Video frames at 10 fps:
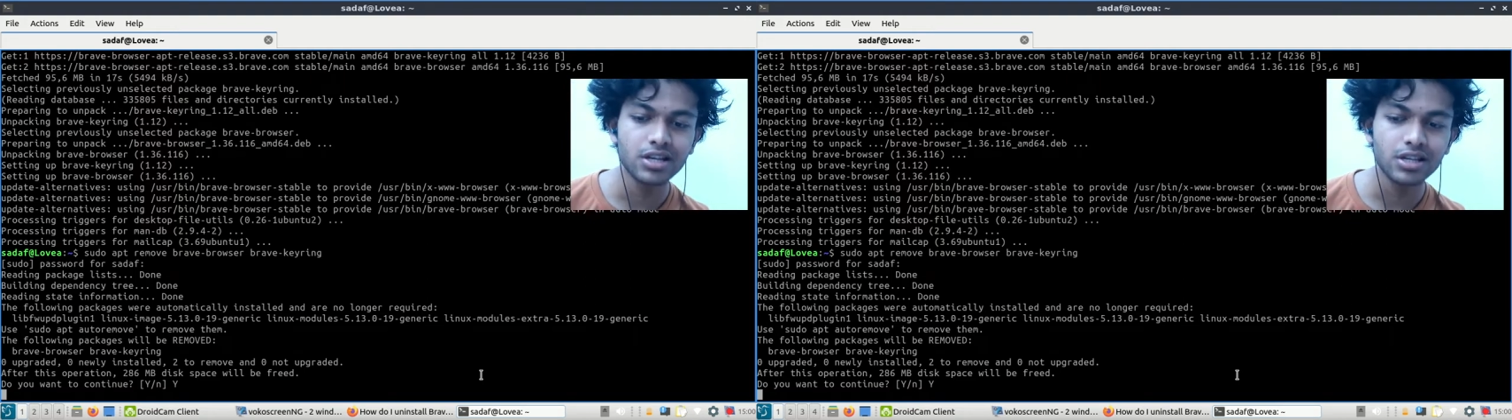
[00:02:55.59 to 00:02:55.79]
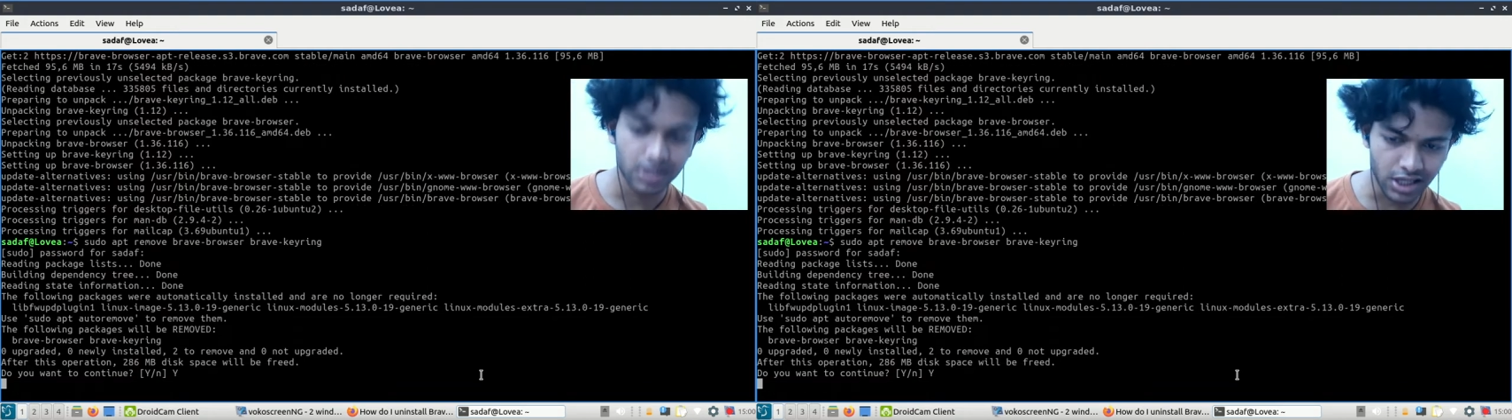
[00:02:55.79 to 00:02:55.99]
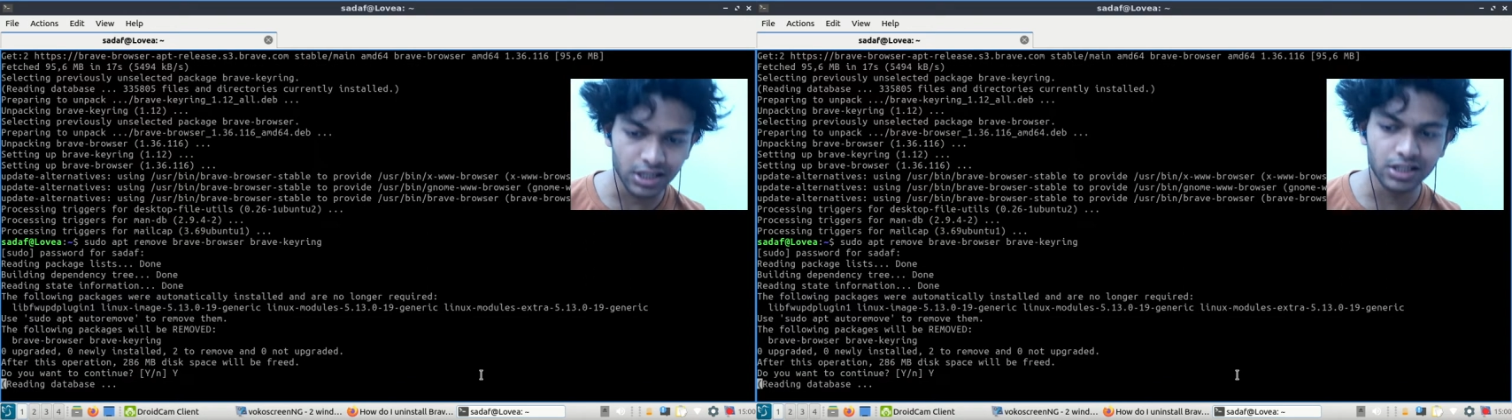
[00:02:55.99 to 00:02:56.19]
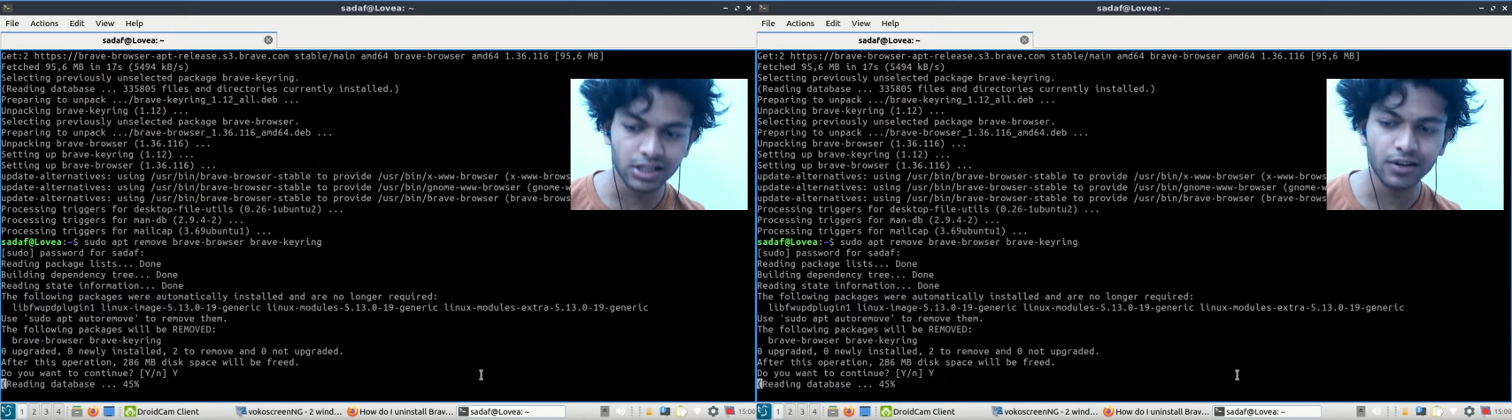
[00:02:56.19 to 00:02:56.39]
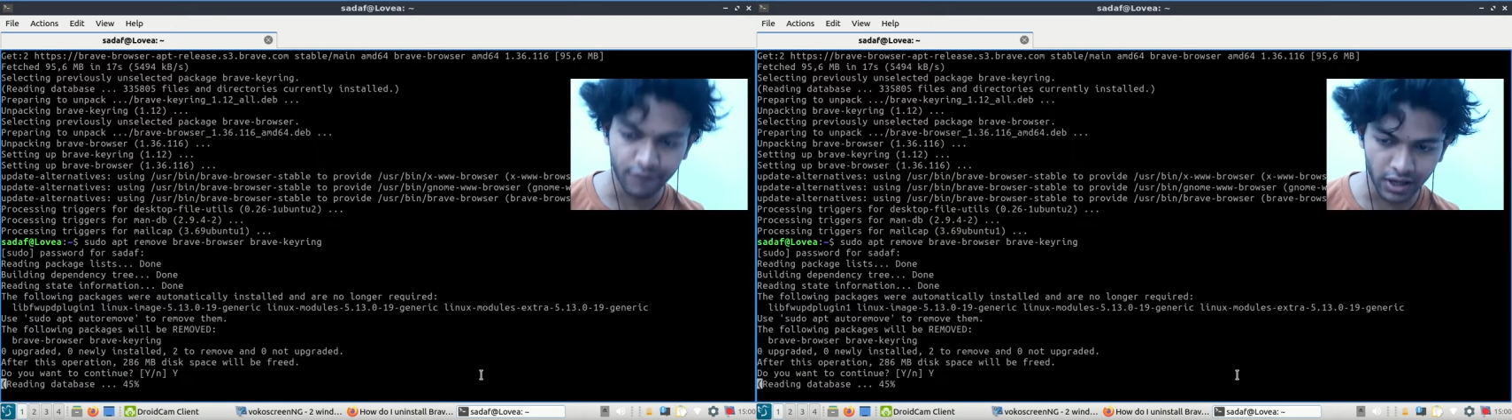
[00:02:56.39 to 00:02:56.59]
Just
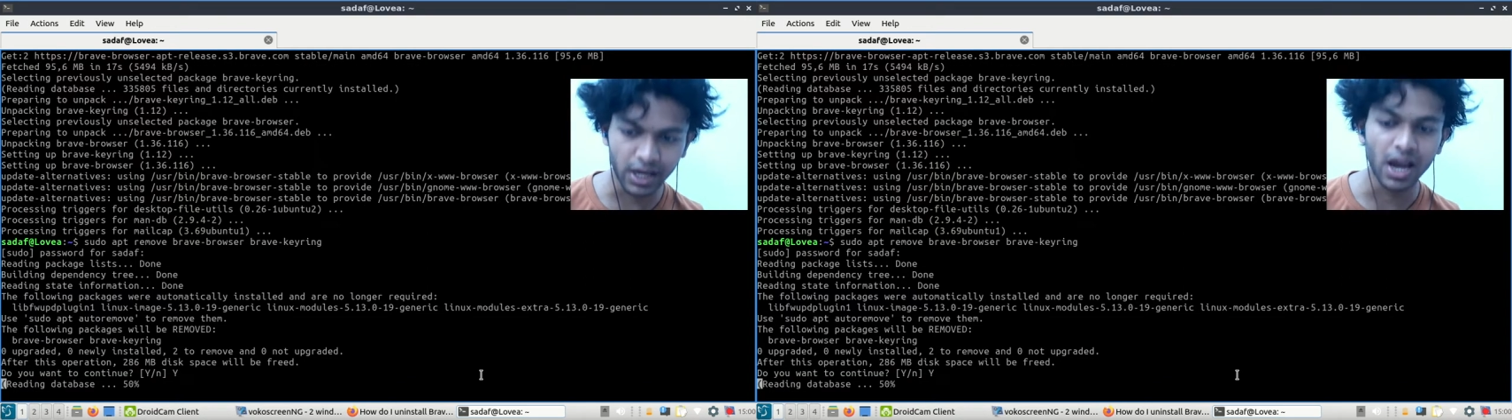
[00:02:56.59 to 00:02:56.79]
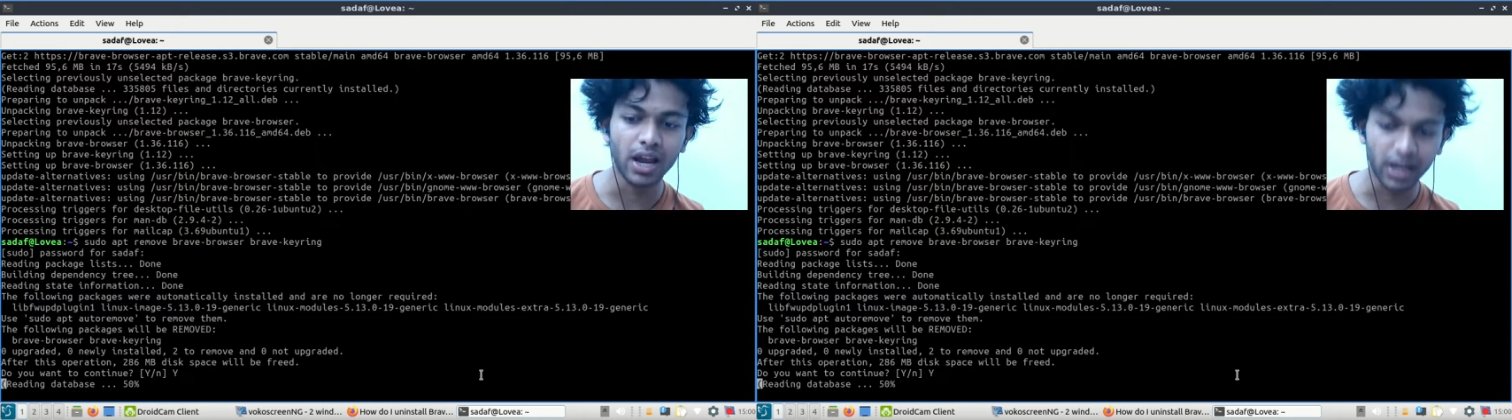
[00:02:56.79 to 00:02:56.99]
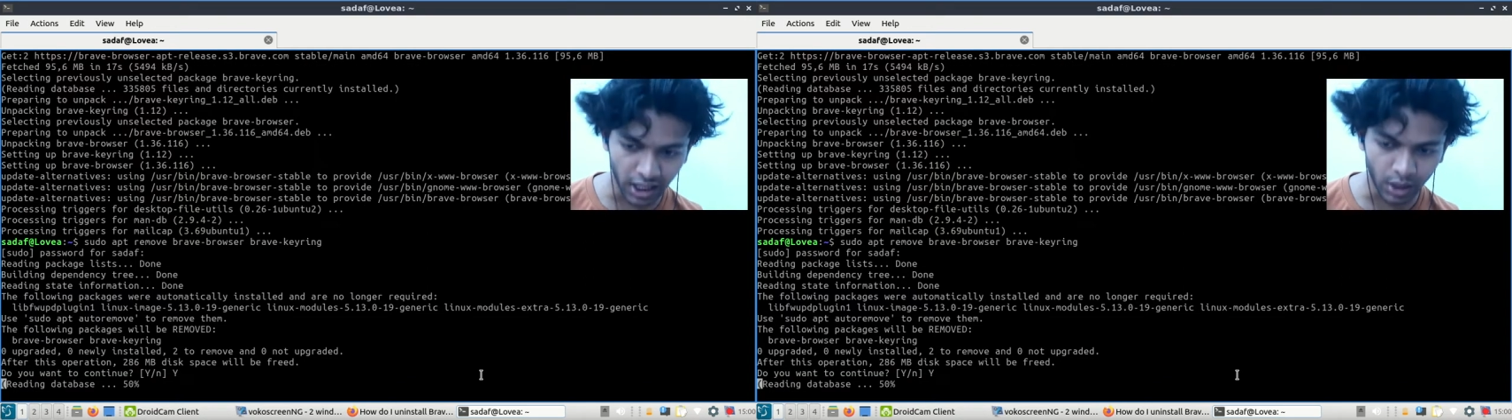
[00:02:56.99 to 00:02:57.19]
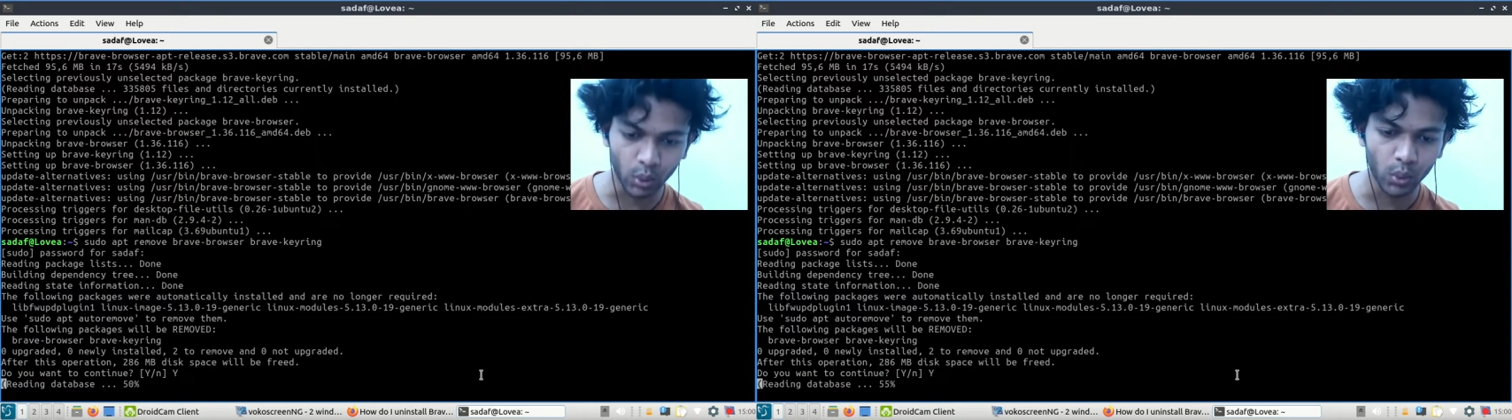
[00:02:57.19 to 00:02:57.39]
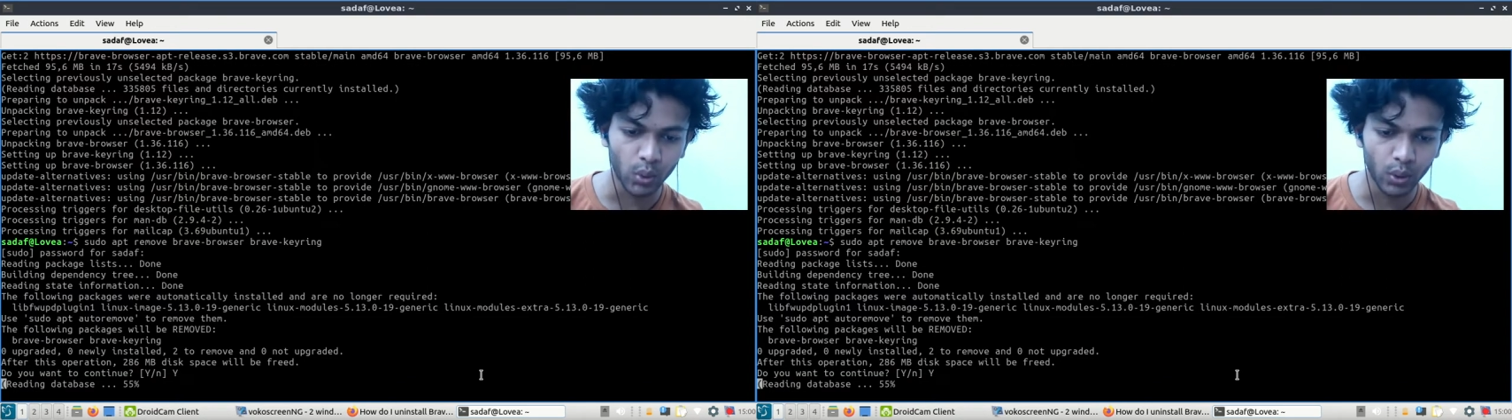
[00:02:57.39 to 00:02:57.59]
fucking now.
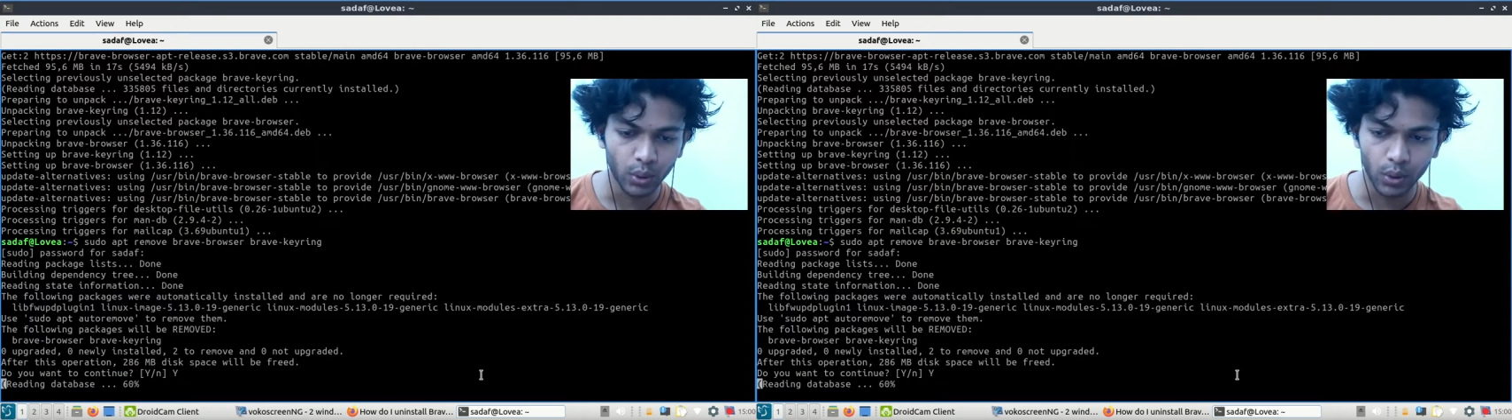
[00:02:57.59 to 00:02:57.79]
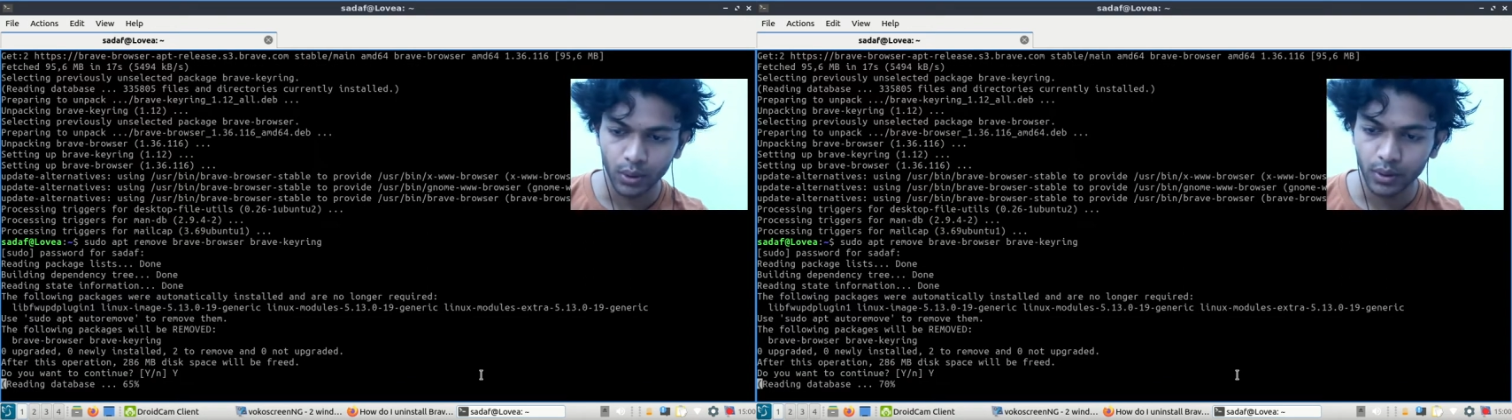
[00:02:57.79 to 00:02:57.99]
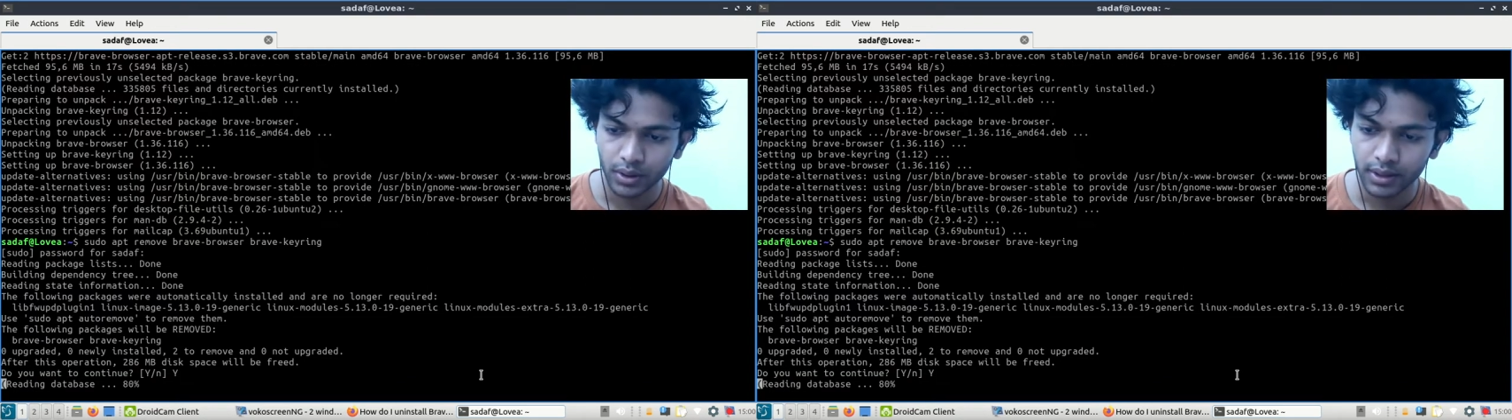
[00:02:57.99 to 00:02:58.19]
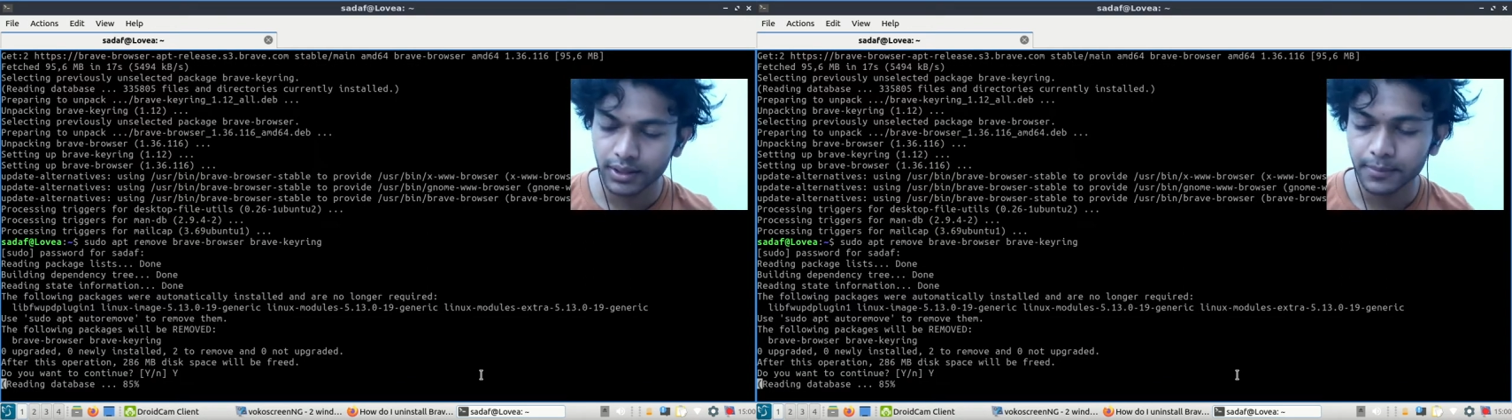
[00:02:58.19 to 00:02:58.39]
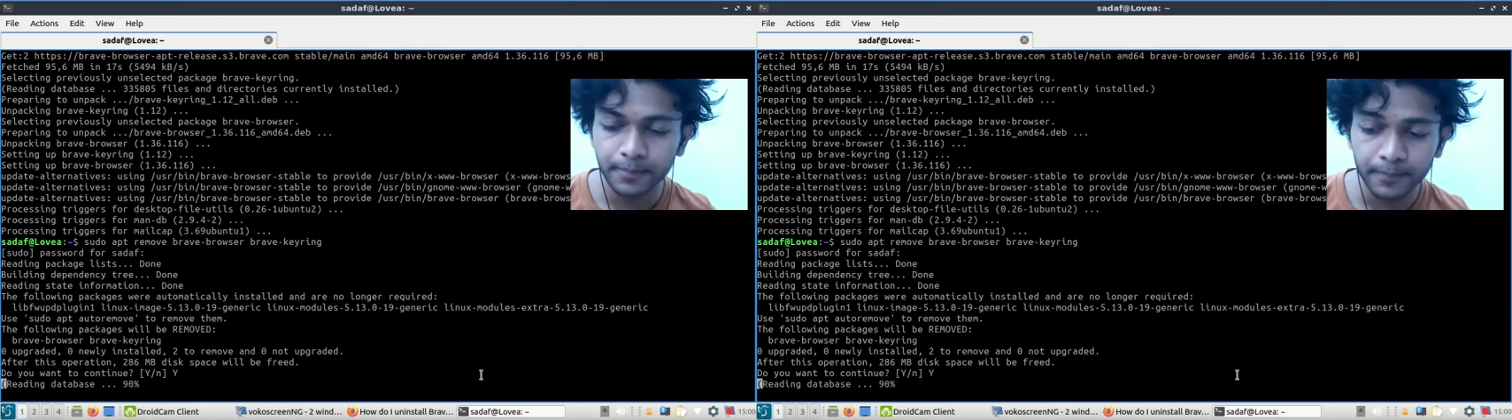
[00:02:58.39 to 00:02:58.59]

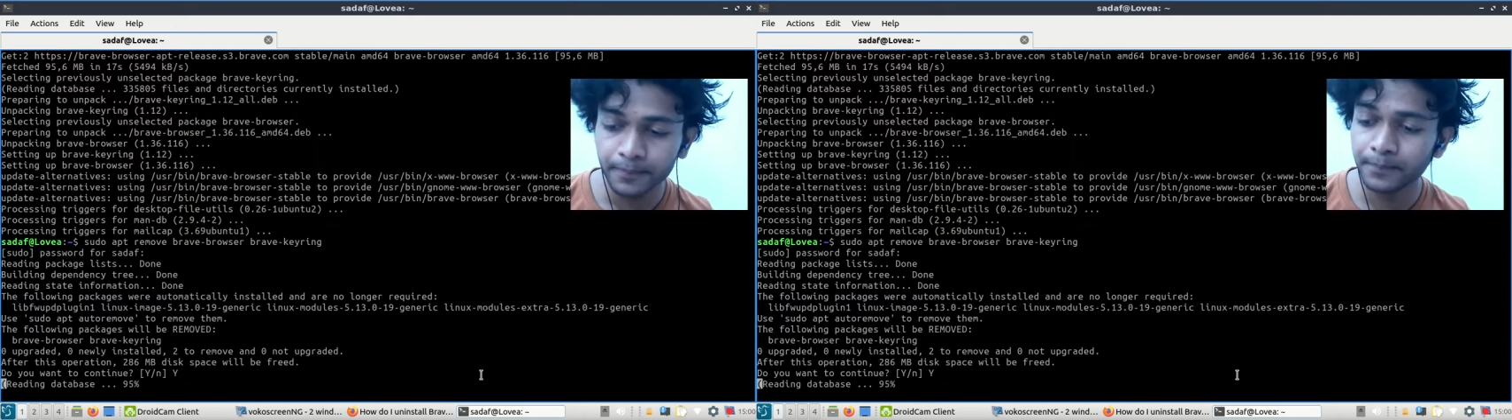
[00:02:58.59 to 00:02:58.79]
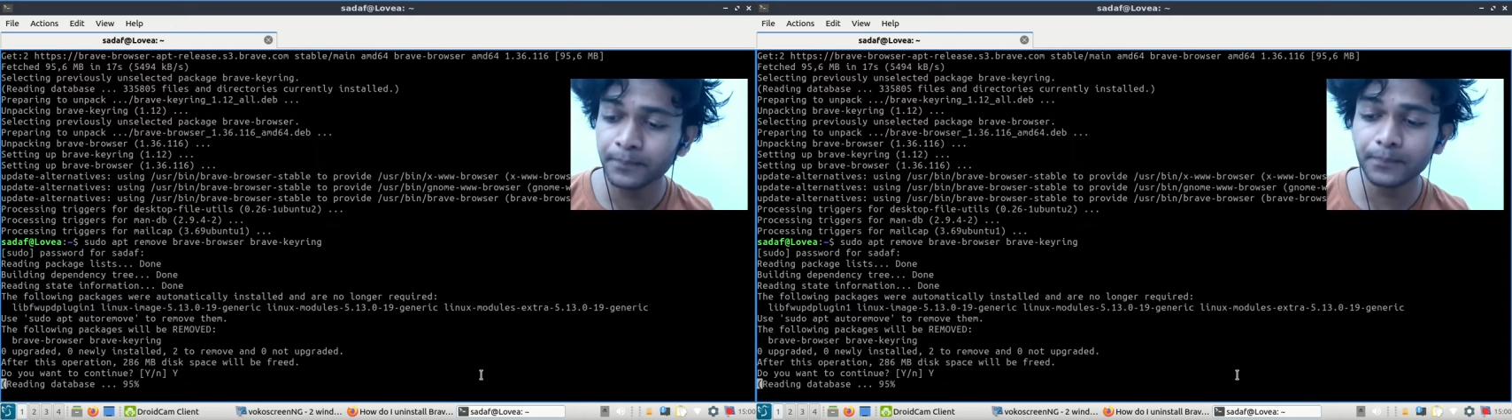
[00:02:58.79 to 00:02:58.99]
It's